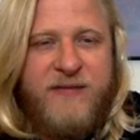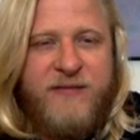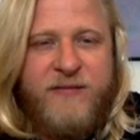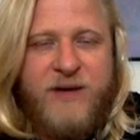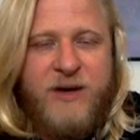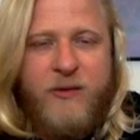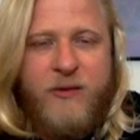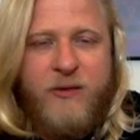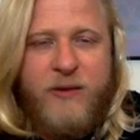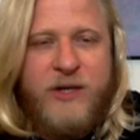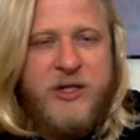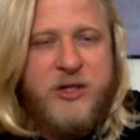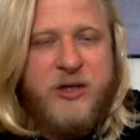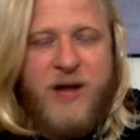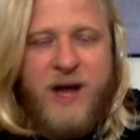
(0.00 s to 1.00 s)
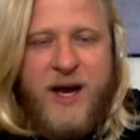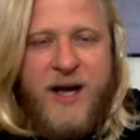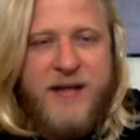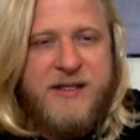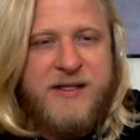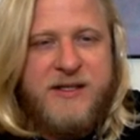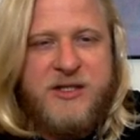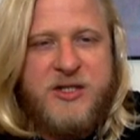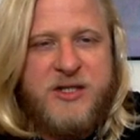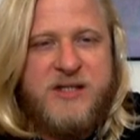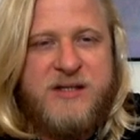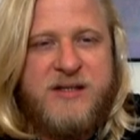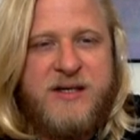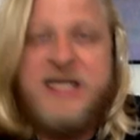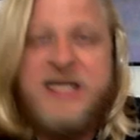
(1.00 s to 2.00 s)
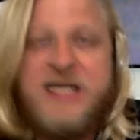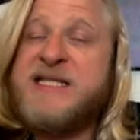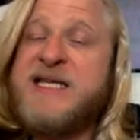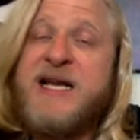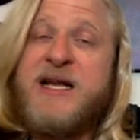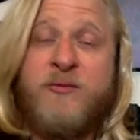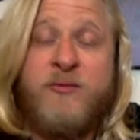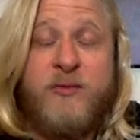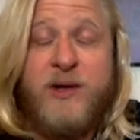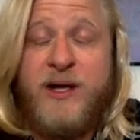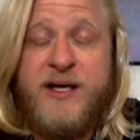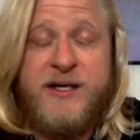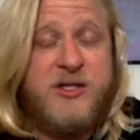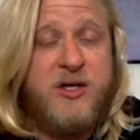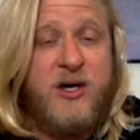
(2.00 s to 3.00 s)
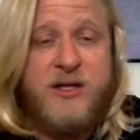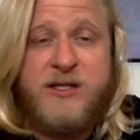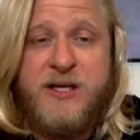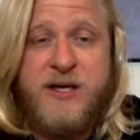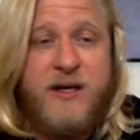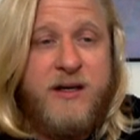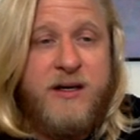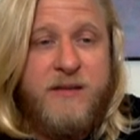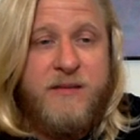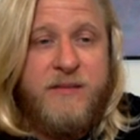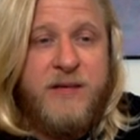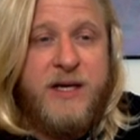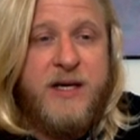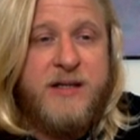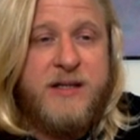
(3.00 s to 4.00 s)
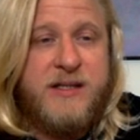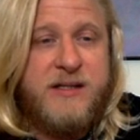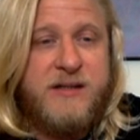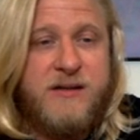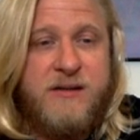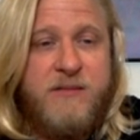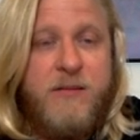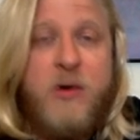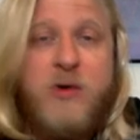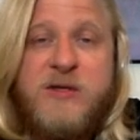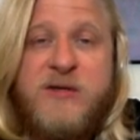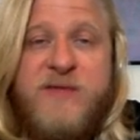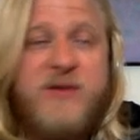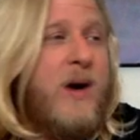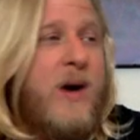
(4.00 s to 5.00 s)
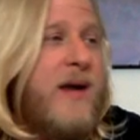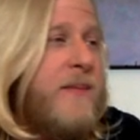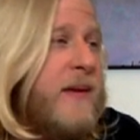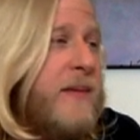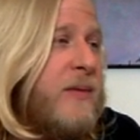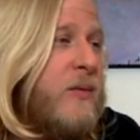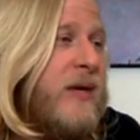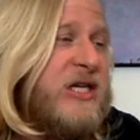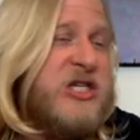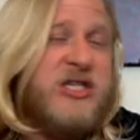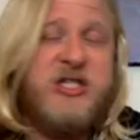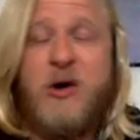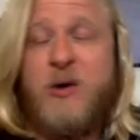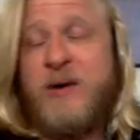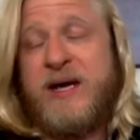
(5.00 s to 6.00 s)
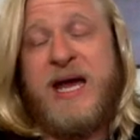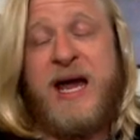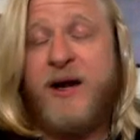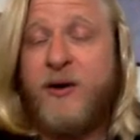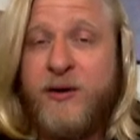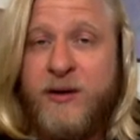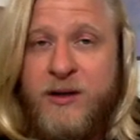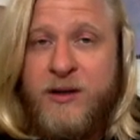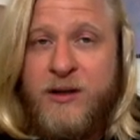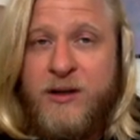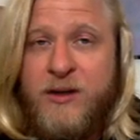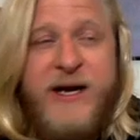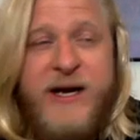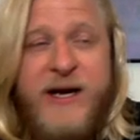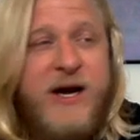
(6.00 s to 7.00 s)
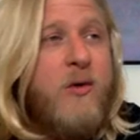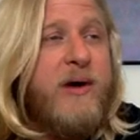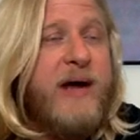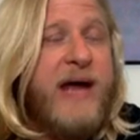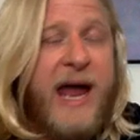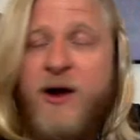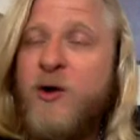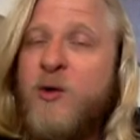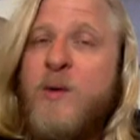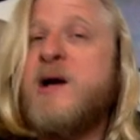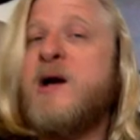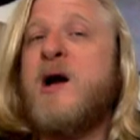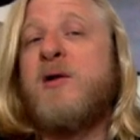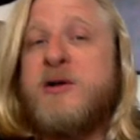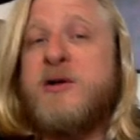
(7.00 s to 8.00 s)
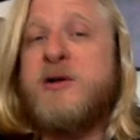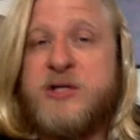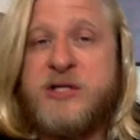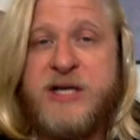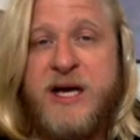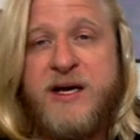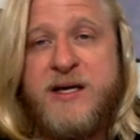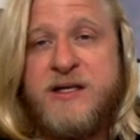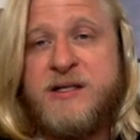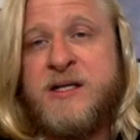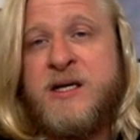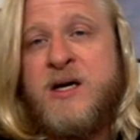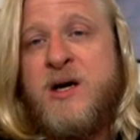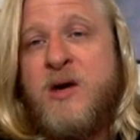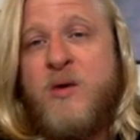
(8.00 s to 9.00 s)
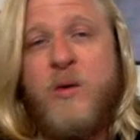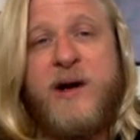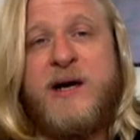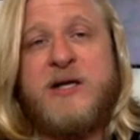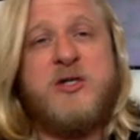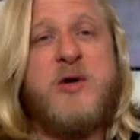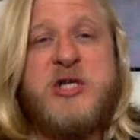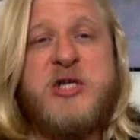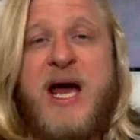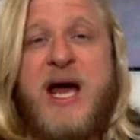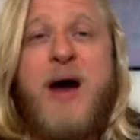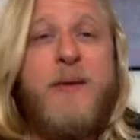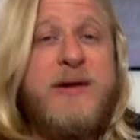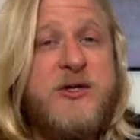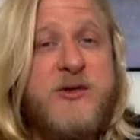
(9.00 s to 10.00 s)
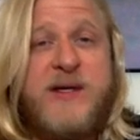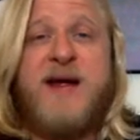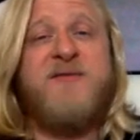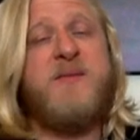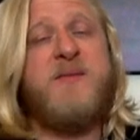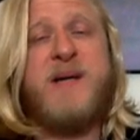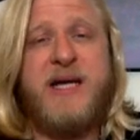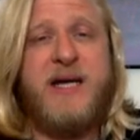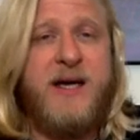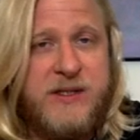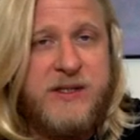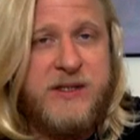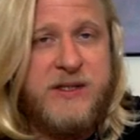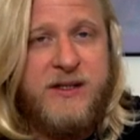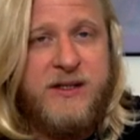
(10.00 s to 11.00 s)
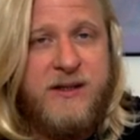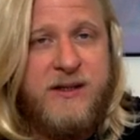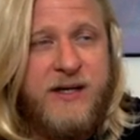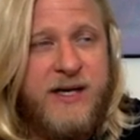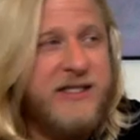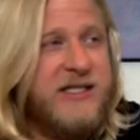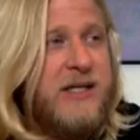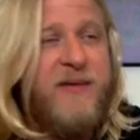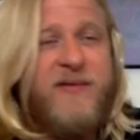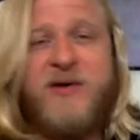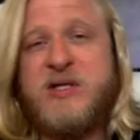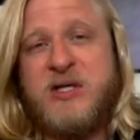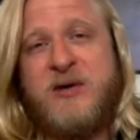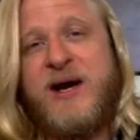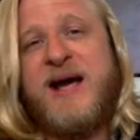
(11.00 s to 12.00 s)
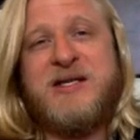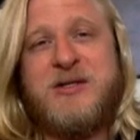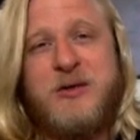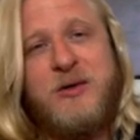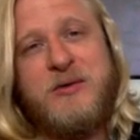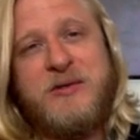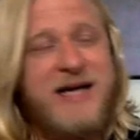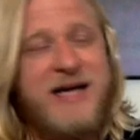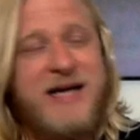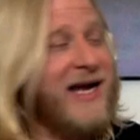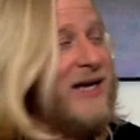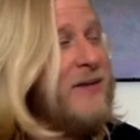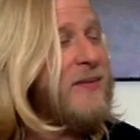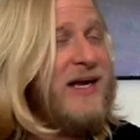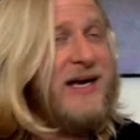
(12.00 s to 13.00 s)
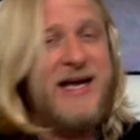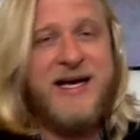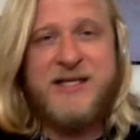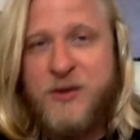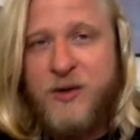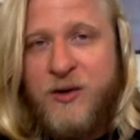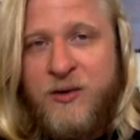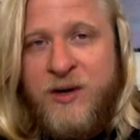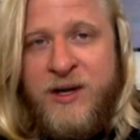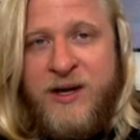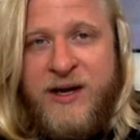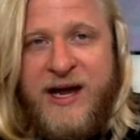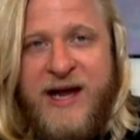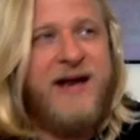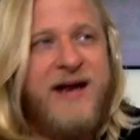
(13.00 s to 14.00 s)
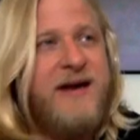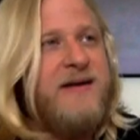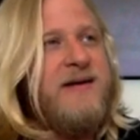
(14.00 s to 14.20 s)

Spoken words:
along racial lines is just, it's getting really exhausting, because most of us white people, we just don't care. We don't care what color your skin is. We're going to treat you how we treat everybody else. And some of us are assholes. I can be an asshole, and